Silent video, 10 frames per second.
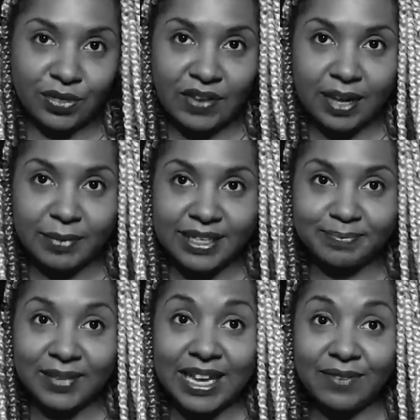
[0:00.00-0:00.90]
with
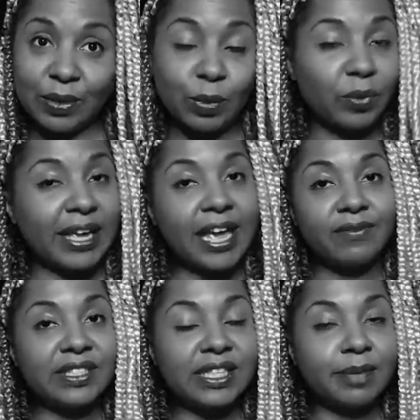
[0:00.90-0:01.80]
family, even when we
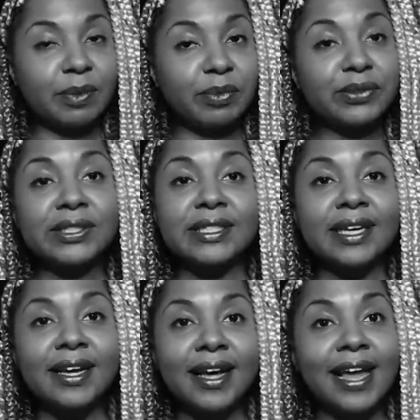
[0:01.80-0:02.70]
can't visit them in
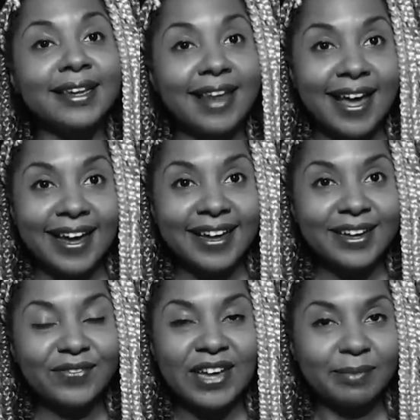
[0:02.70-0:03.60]
person,
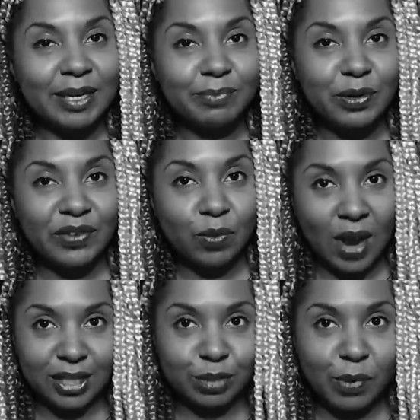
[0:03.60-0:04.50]
like family movie
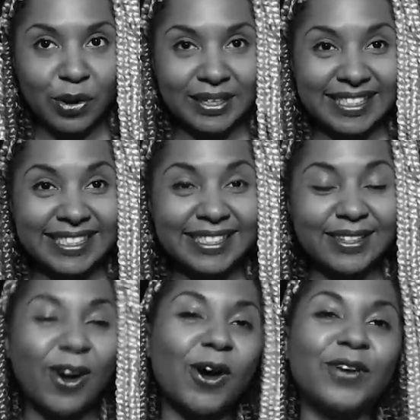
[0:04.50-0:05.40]
watch
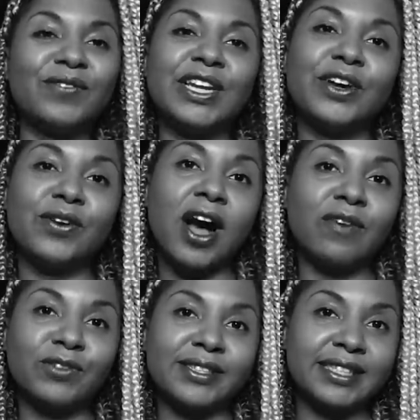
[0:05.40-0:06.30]
parties or video
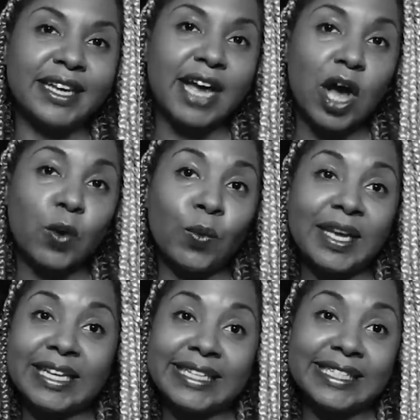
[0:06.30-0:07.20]
conferencing a
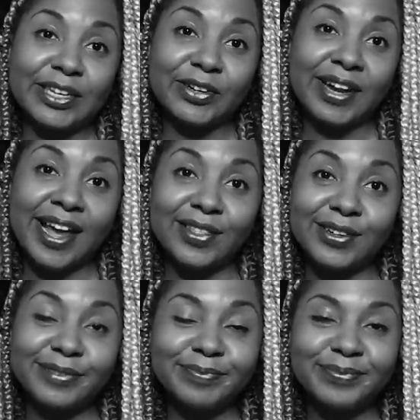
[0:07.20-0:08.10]
weekly dinner
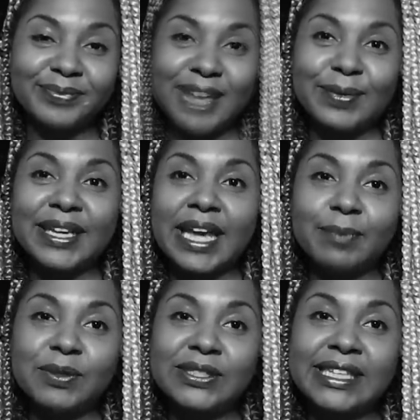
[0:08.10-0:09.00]
together. Being
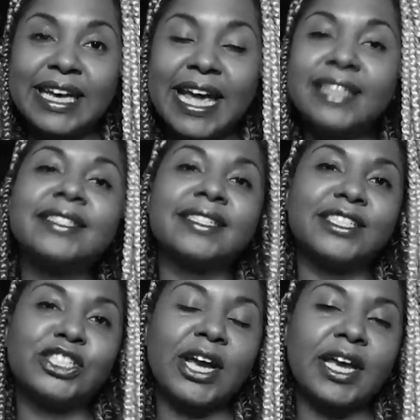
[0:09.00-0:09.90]
able to
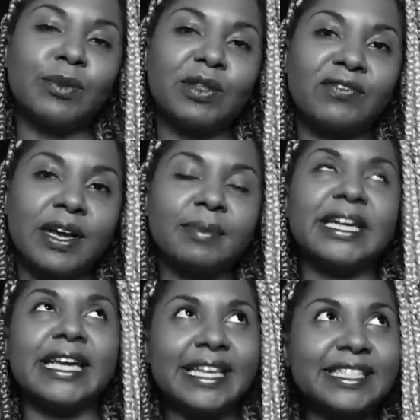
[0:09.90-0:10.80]
instantly check in with
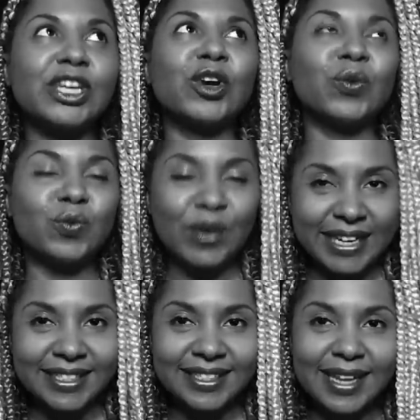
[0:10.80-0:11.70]
family is
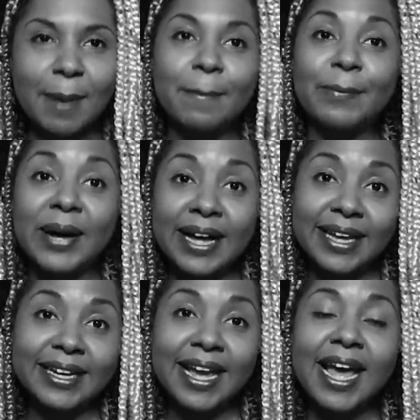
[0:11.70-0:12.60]
great,
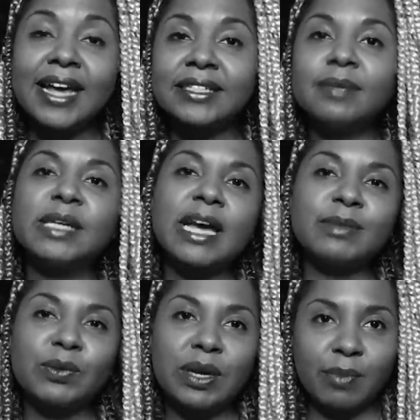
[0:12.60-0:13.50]
but
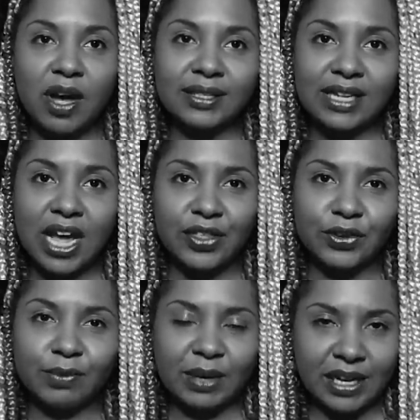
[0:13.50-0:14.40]
sometimes I want to bond in
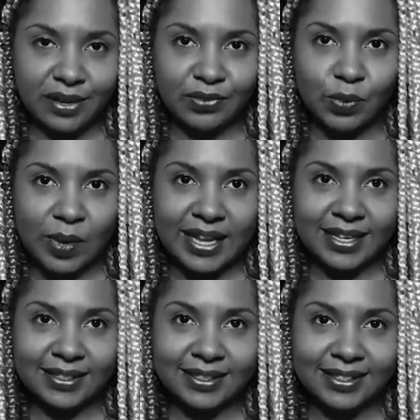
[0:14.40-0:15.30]
other meaningful
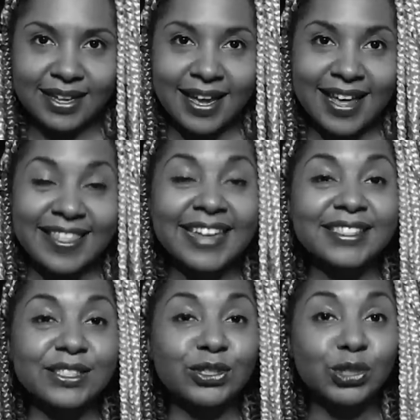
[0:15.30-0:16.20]
ways.
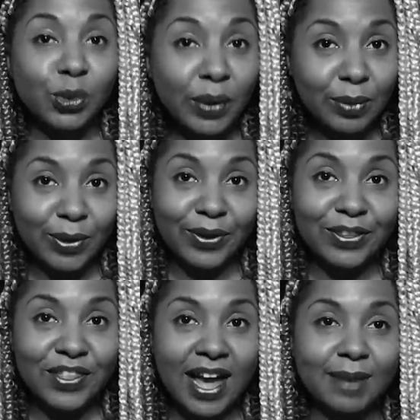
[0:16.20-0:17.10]
Thanks to
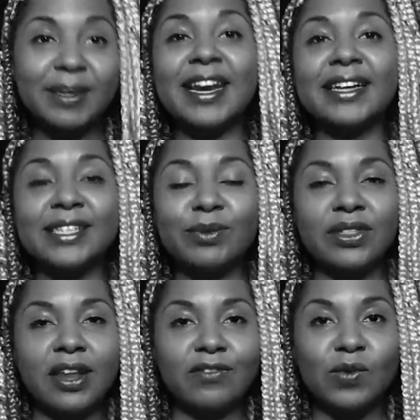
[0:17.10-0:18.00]
Storyworth, I'm connecting
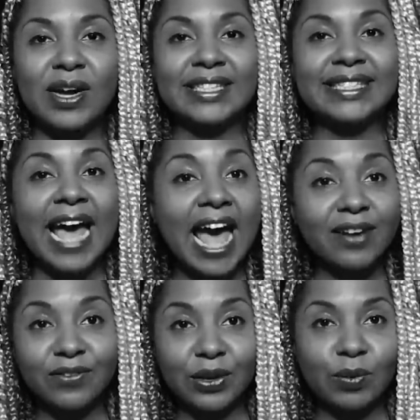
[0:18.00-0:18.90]
with loved ones
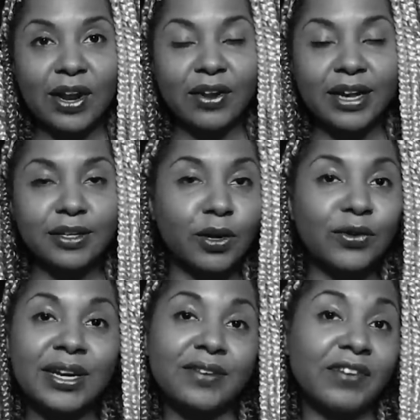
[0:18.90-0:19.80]
everywhere and
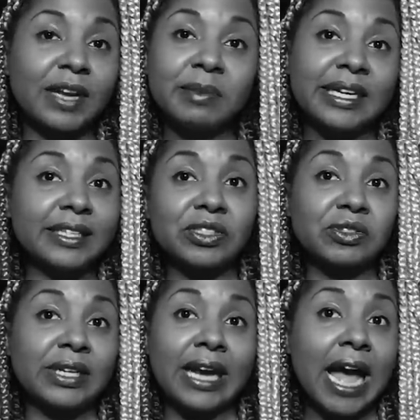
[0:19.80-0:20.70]
learning family
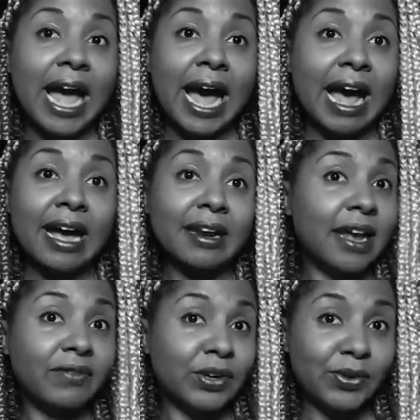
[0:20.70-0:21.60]
history I
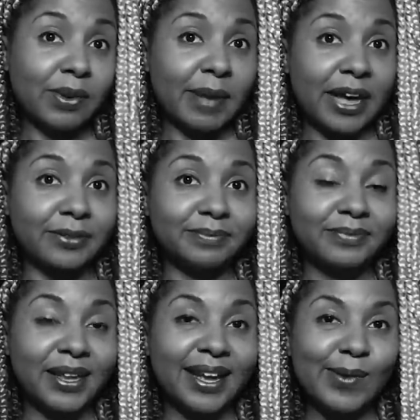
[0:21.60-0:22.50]
never knew about.
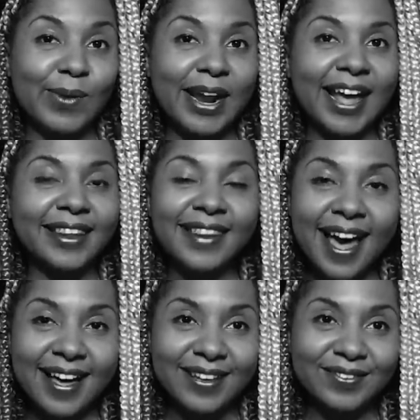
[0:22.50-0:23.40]
What I
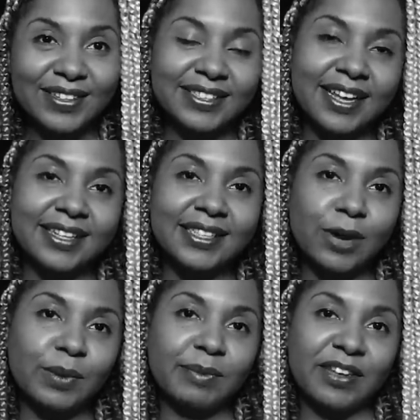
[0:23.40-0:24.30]
love is that it's
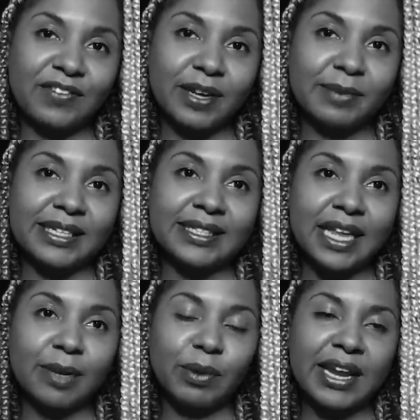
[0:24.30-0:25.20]
helping my family
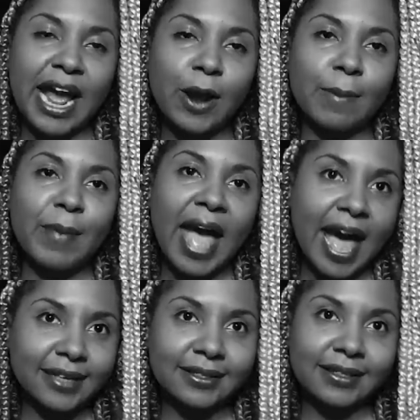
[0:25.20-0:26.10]
celebrate our
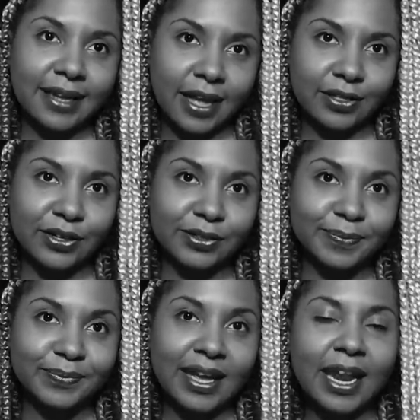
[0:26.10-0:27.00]
past together.
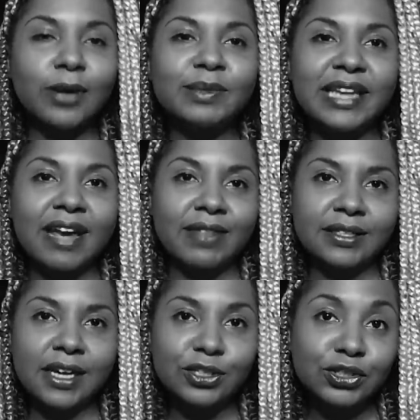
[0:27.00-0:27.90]
It helps to have
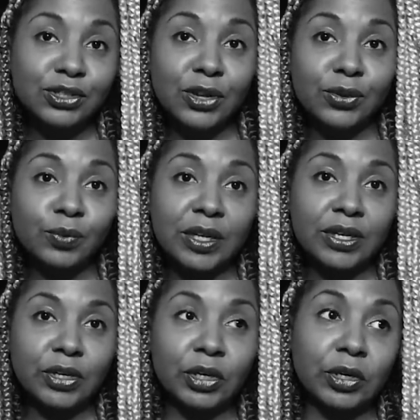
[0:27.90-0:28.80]
that touchstone
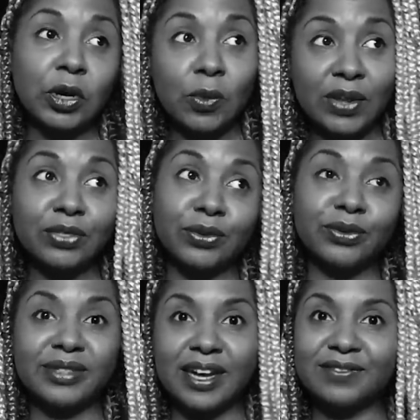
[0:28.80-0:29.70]
when you're going
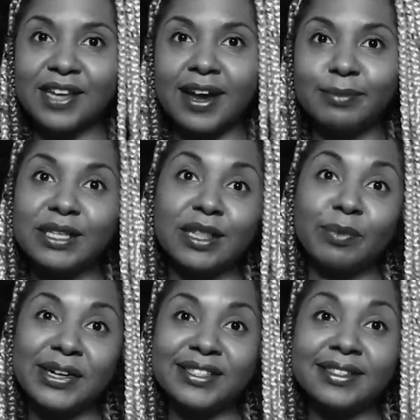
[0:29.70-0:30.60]
through tough times in the
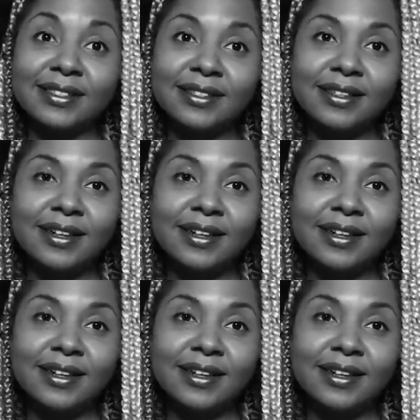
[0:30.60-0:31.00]
present.